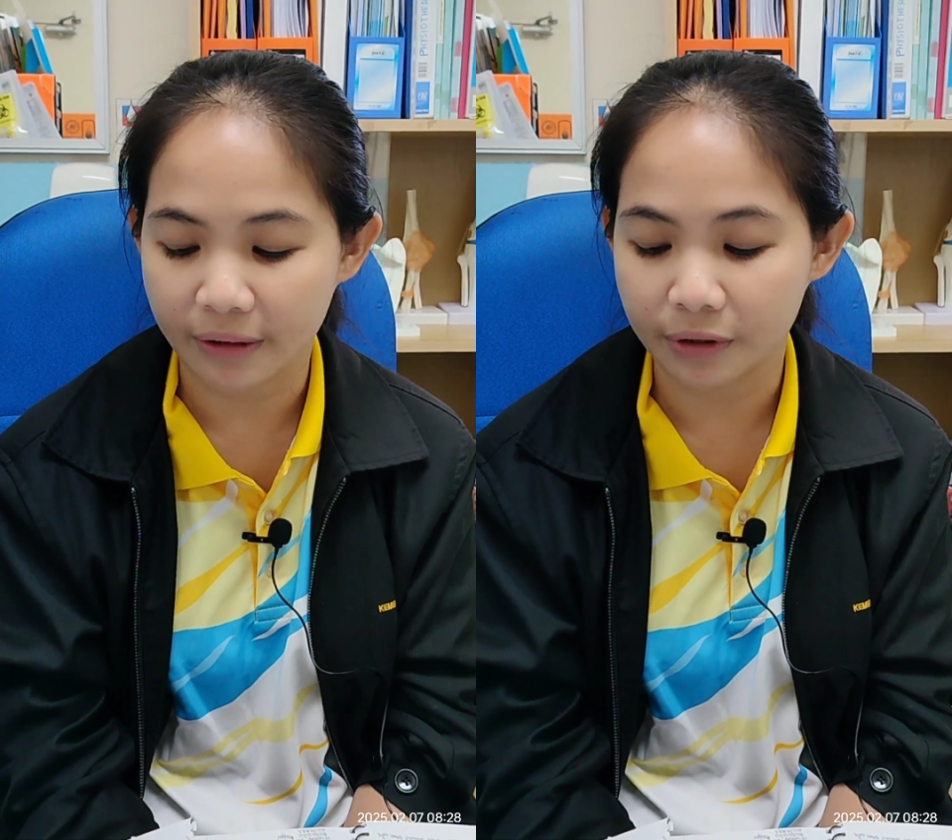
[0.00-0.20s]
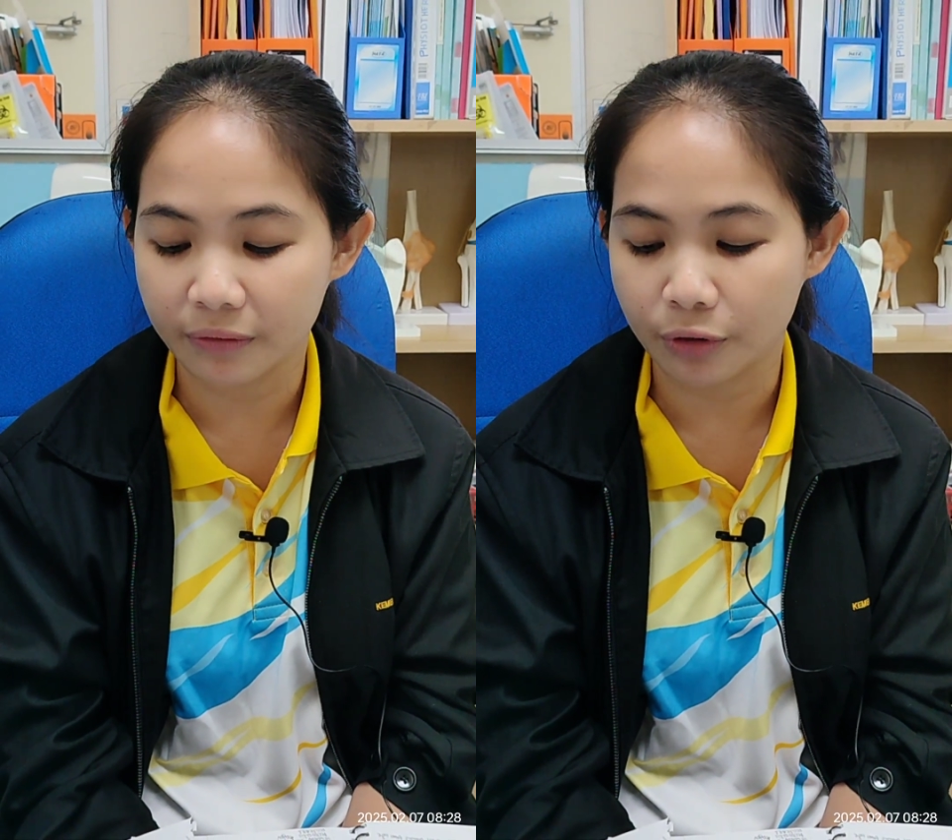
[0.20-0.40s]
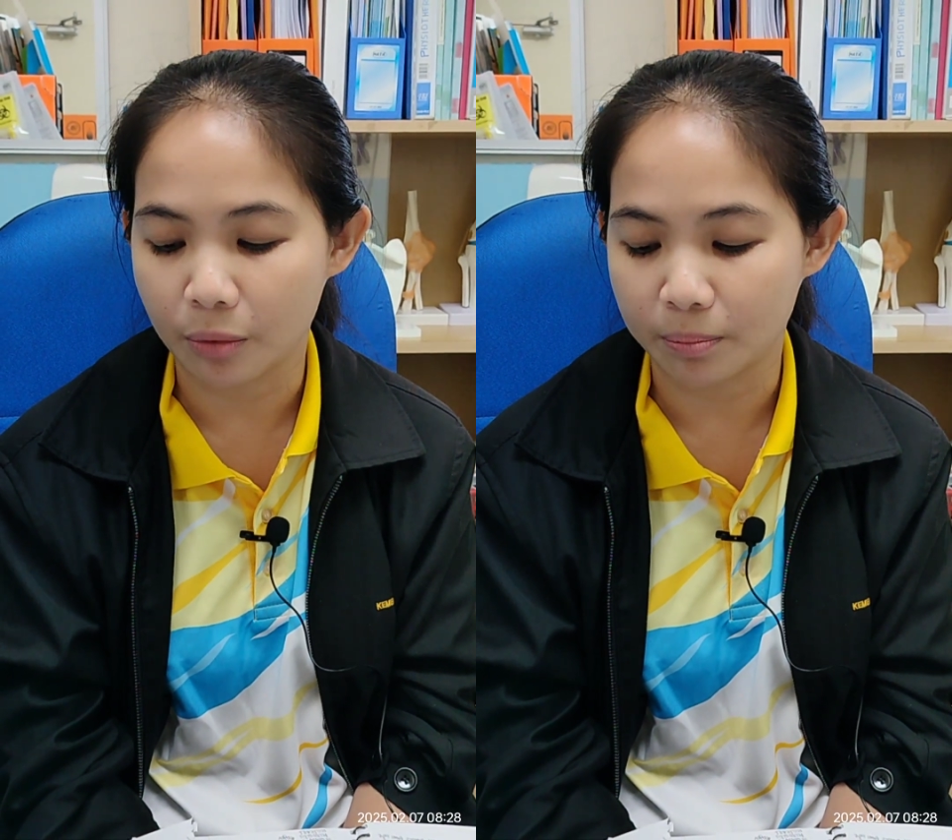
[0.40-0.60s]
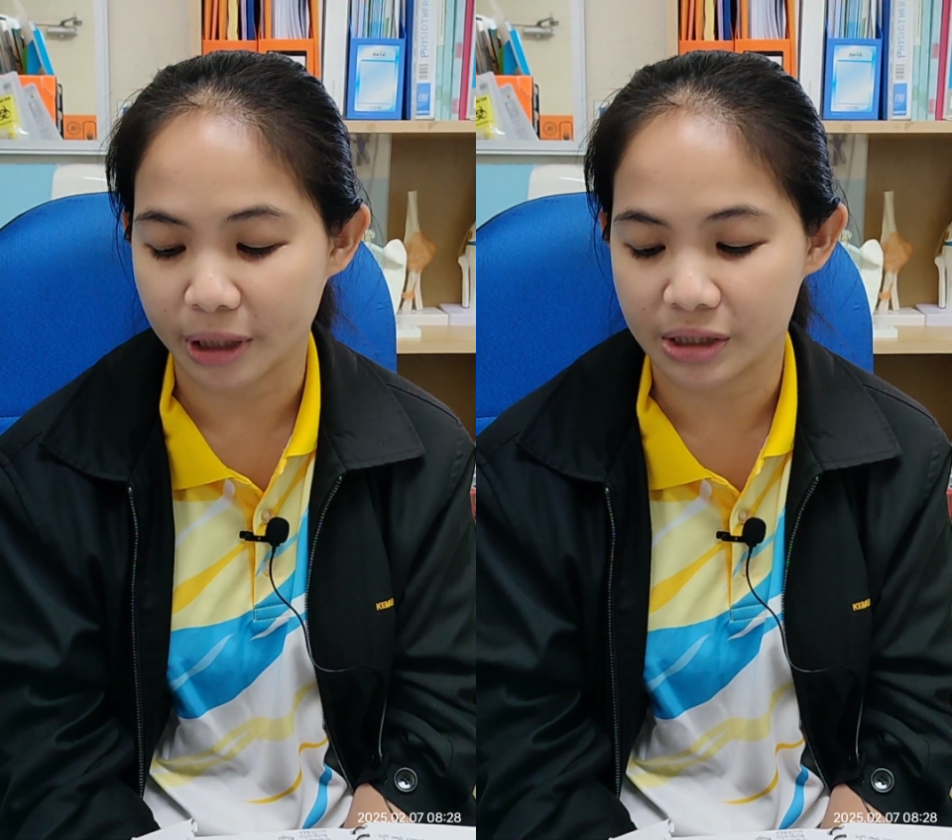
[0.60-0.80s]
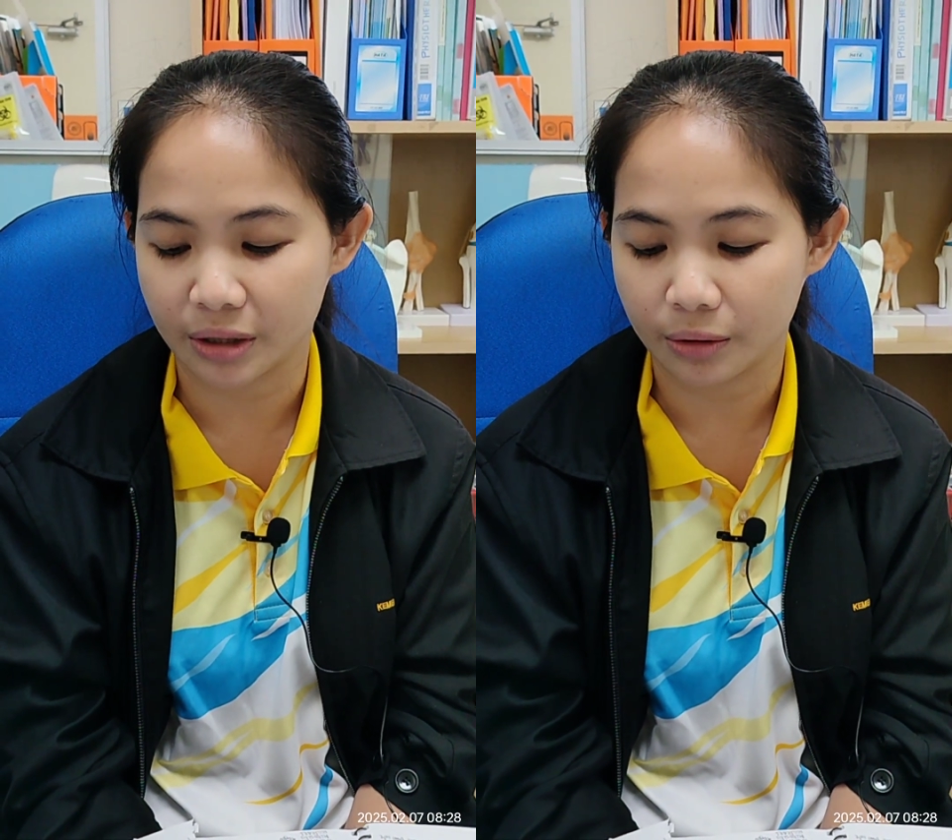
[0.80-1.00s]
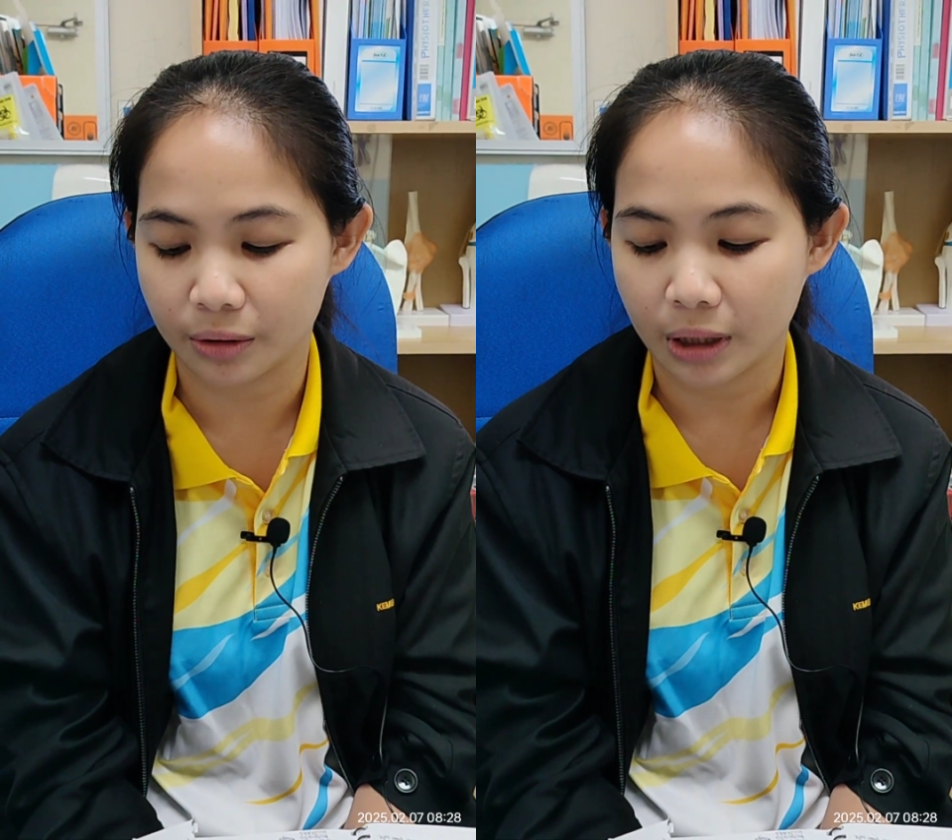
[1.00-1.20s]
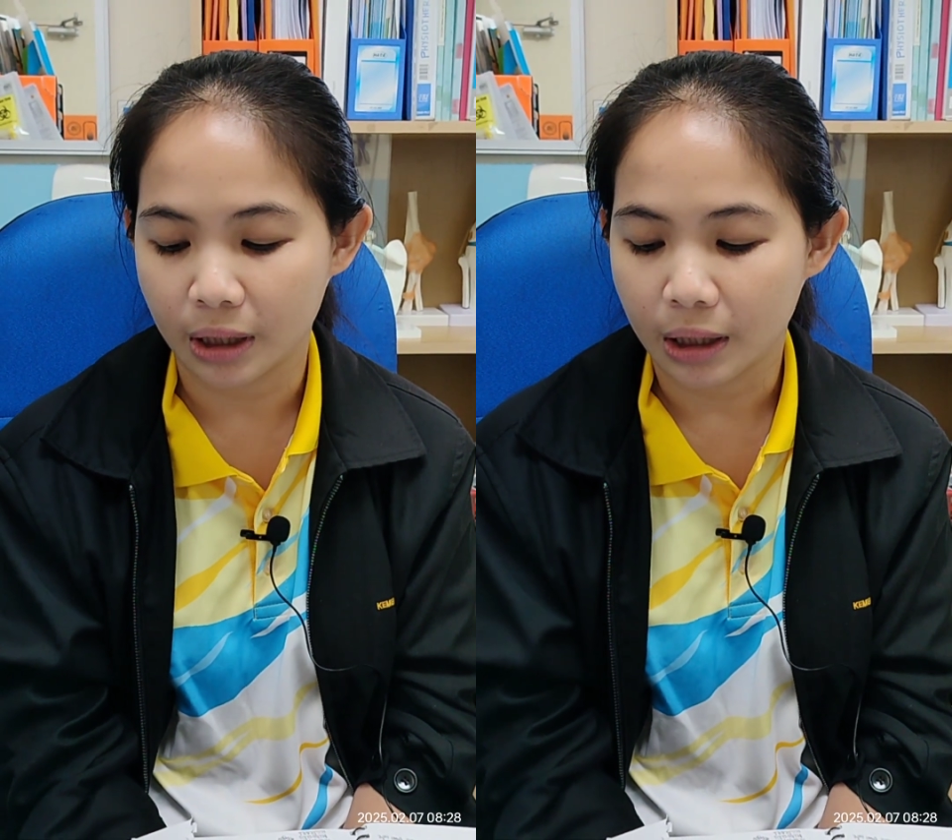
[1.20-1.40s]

have nerve compression